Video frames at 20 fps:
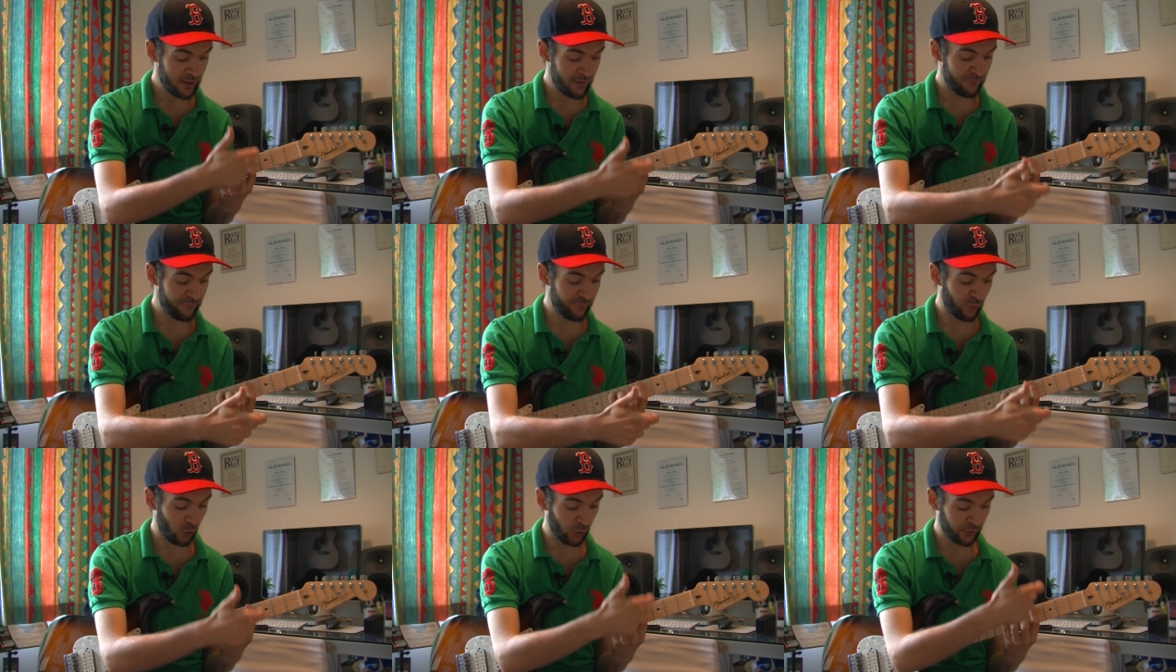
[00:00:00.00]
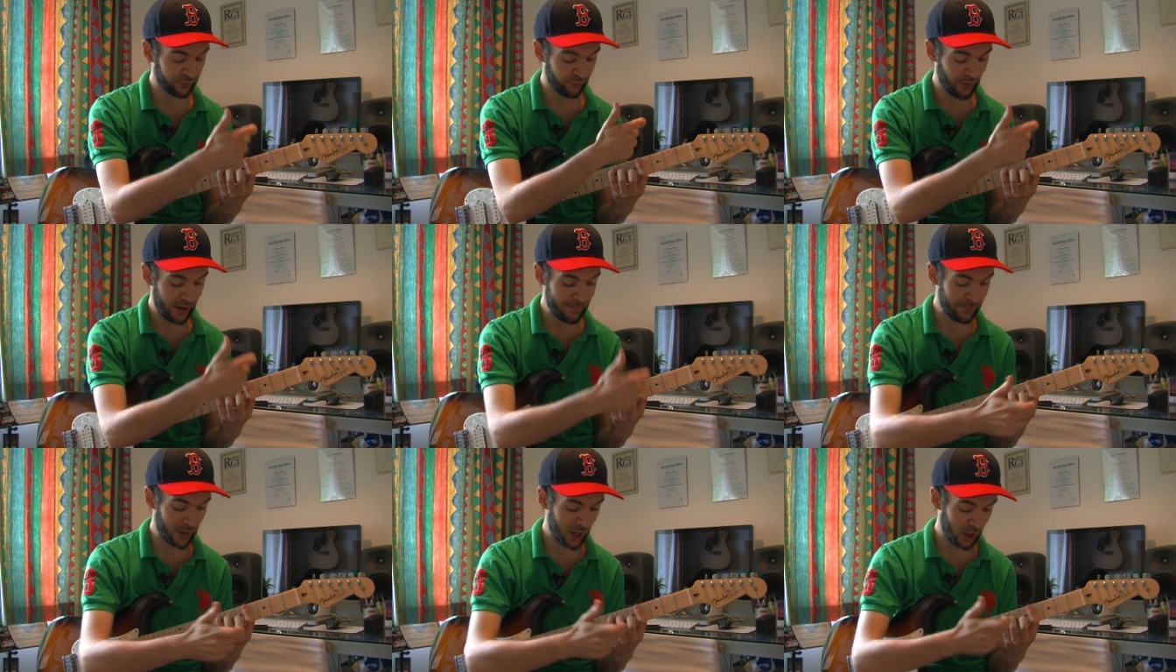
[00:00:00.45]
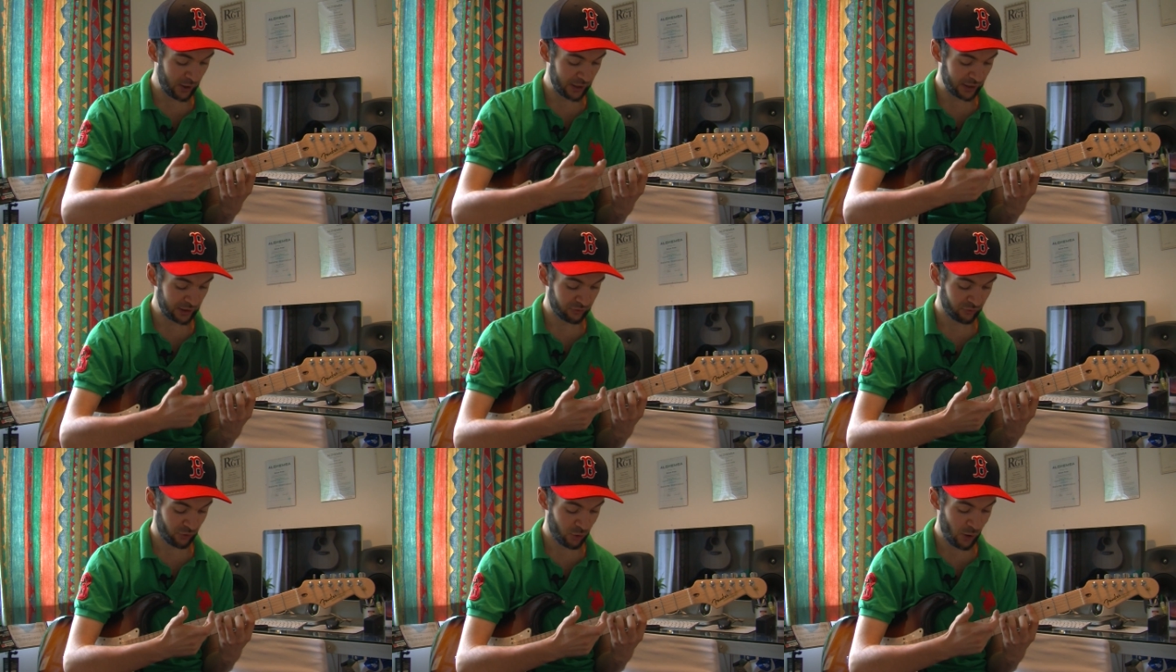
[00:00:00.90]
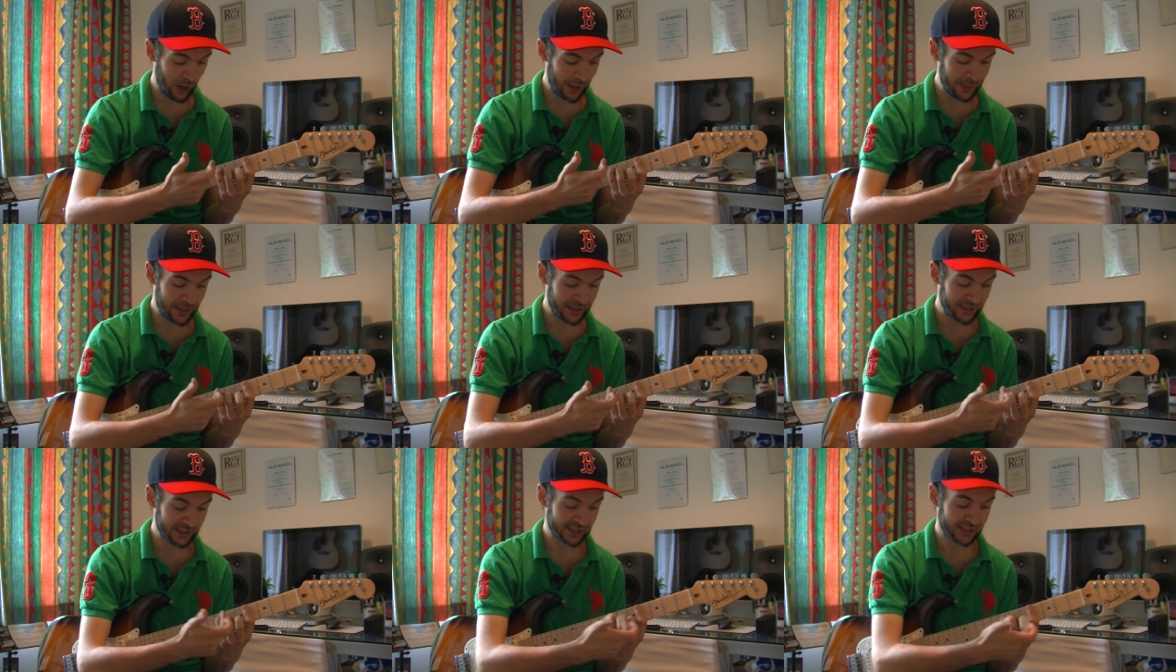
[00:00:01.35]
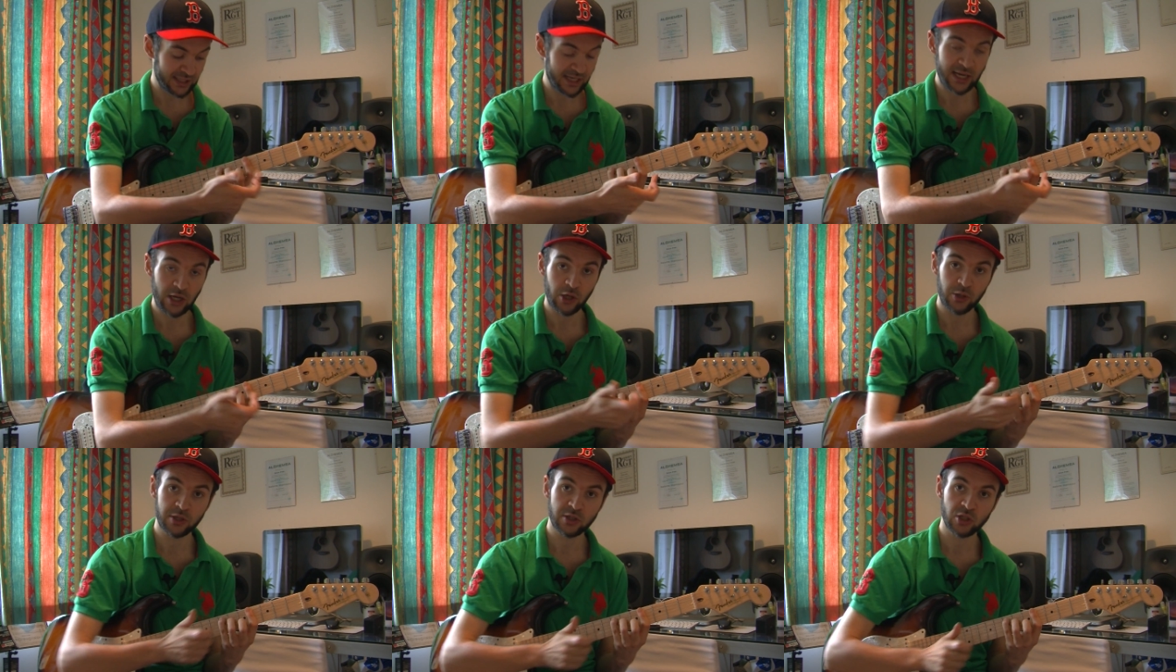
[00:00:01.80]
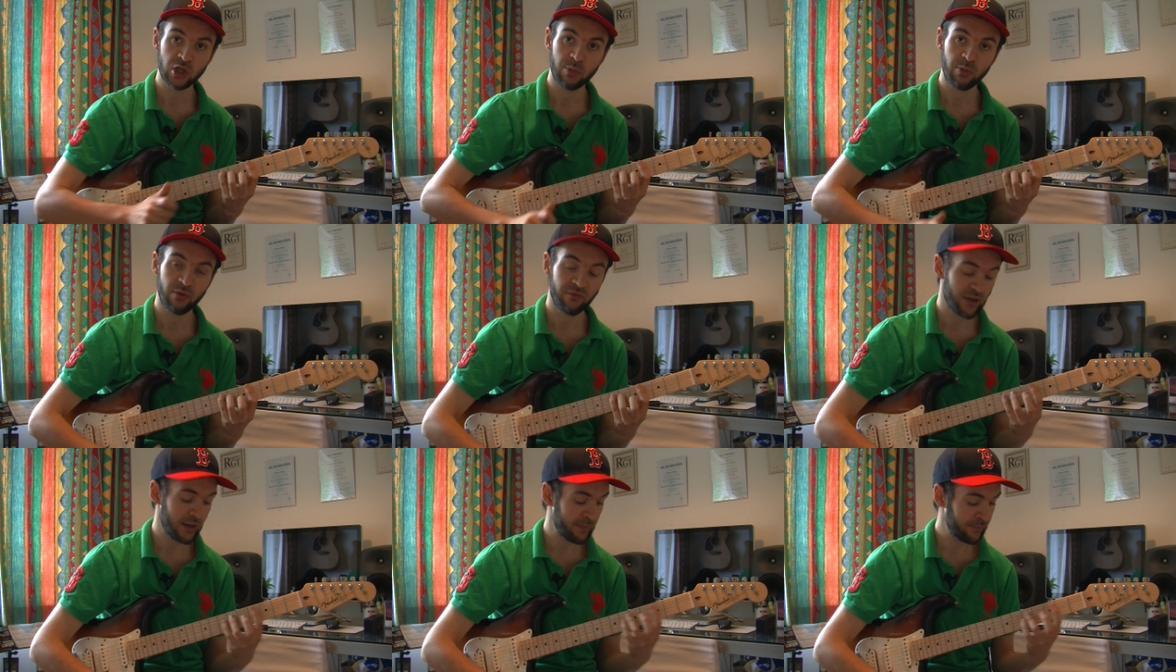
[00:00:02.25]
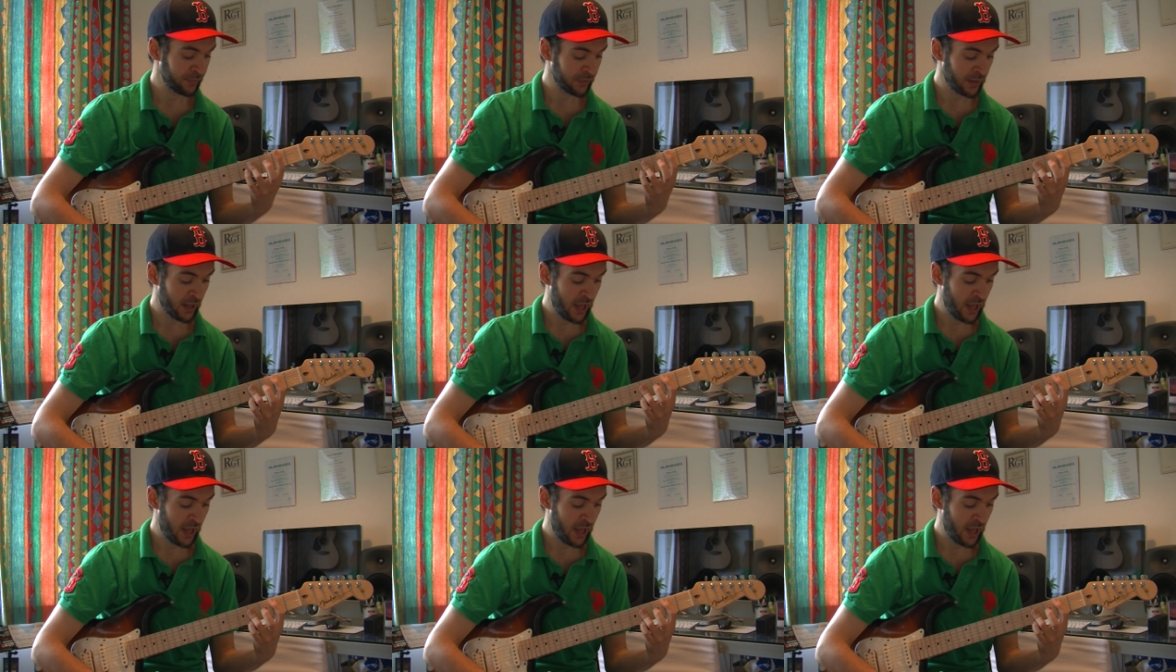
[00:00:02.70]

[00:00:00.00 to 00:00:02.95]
4th fret barring through and then a C on the top of it,